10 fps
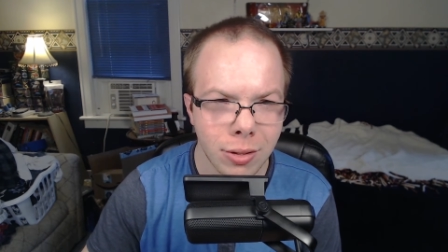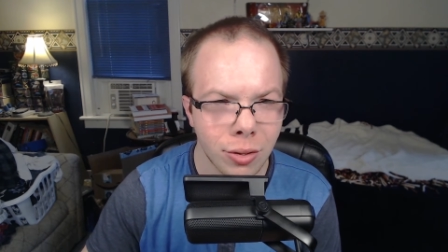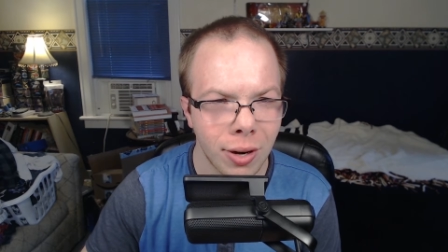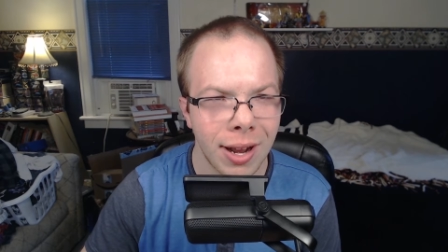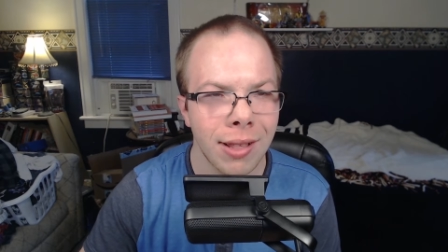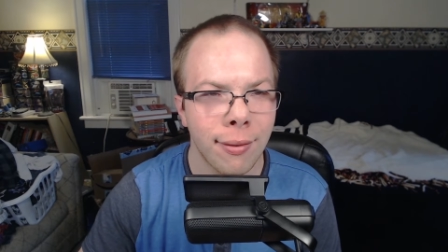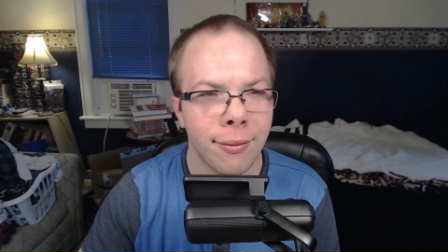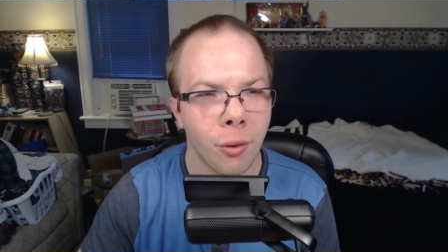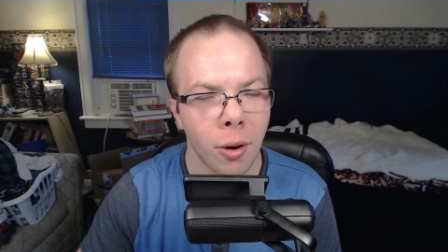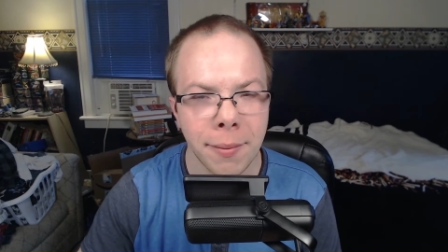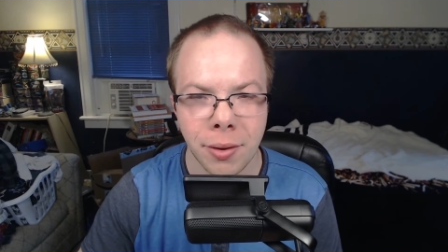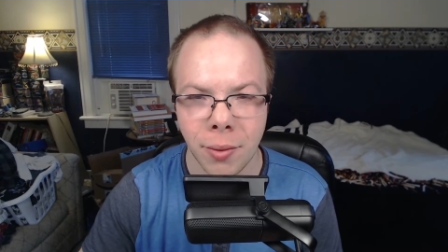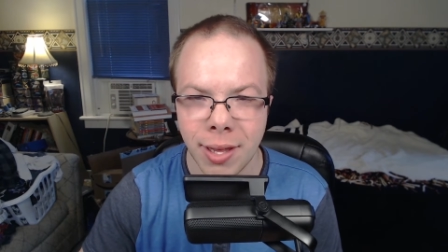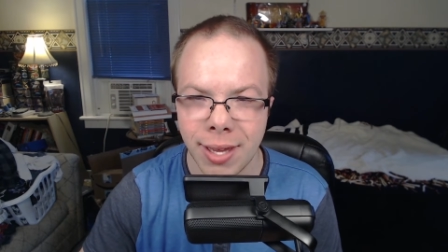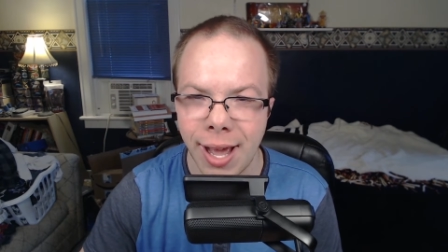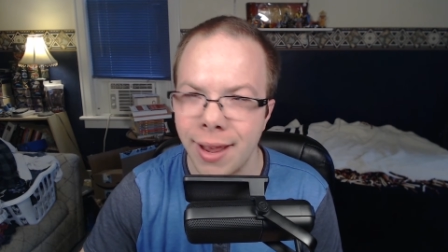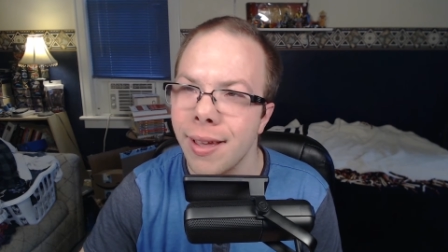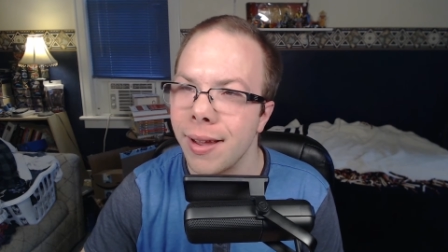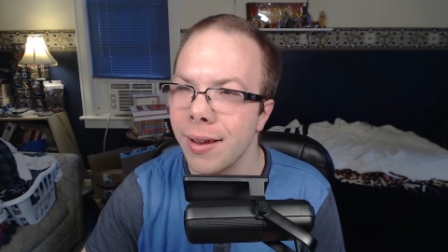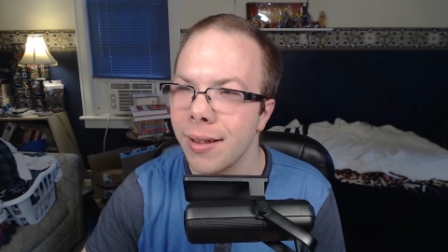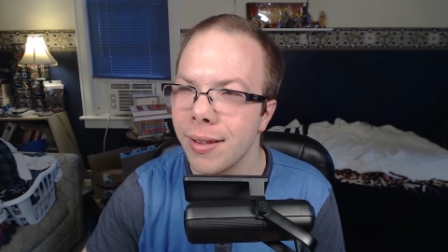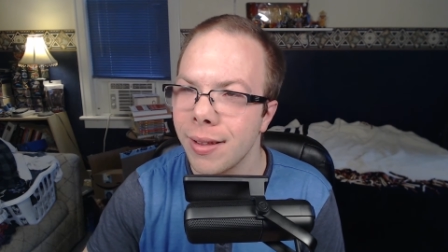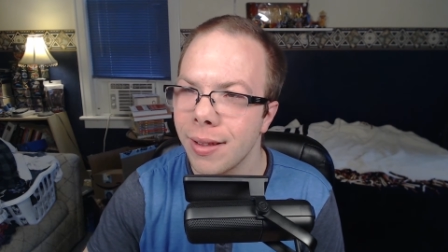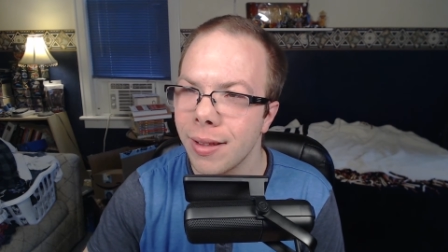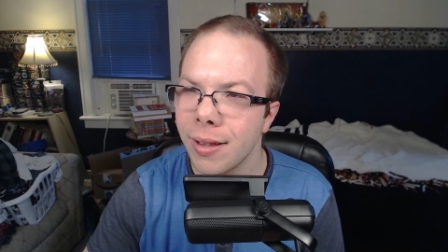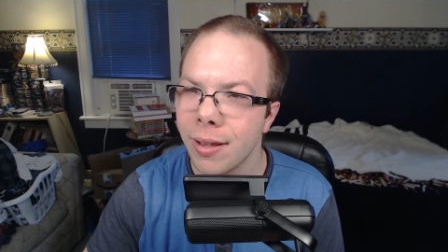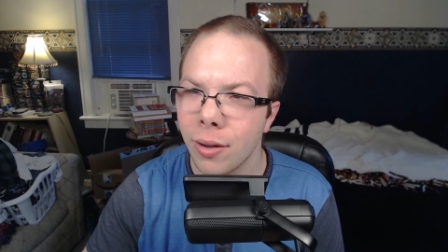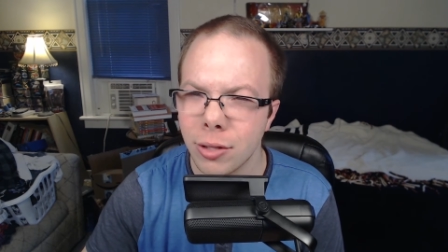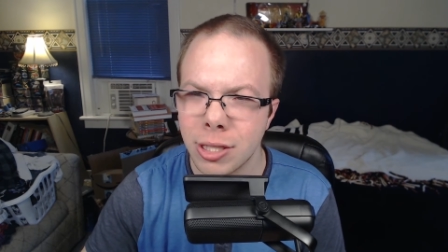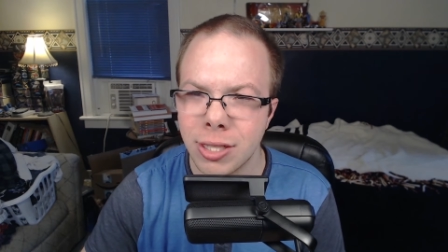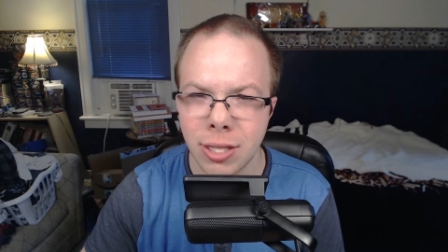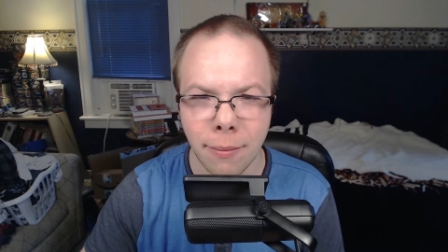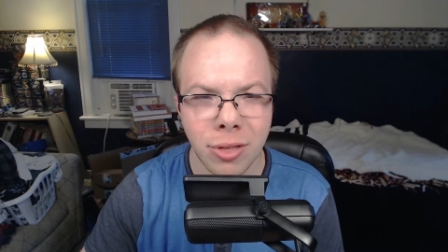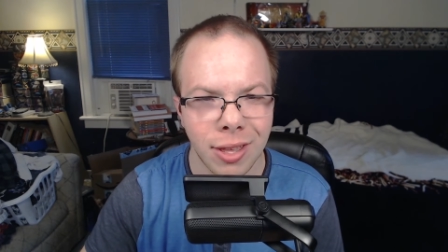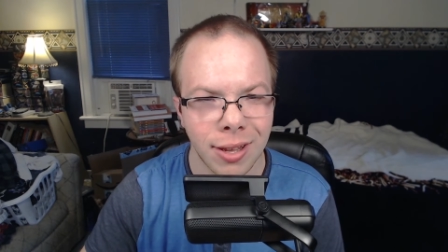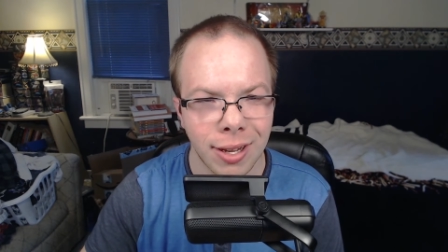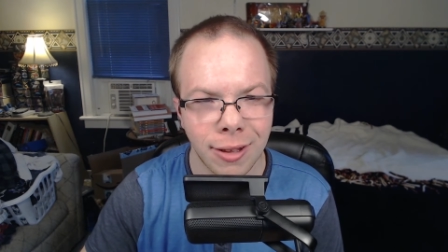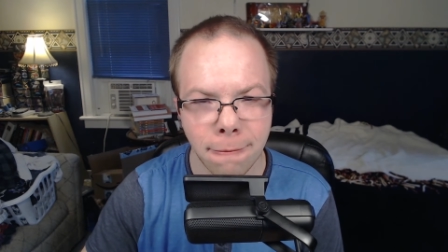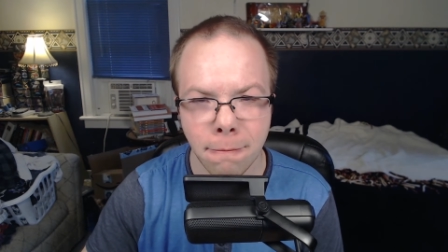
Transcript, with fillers: transforming when he got hit, or something.